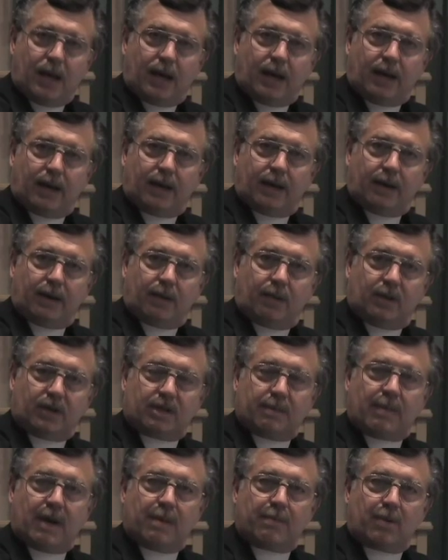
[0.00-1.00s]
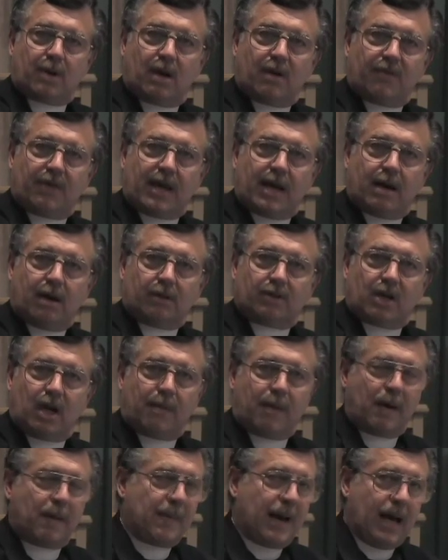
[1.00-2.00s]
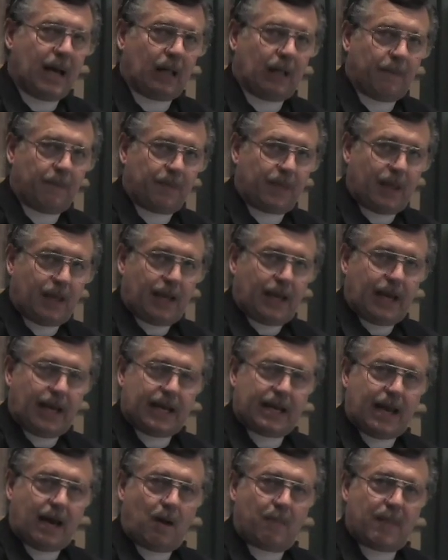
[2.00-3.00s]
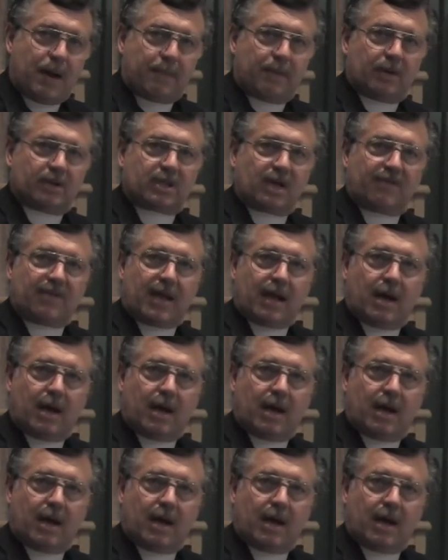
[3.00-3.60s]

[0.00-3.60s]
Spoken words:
was a member of the LWML. And now members of the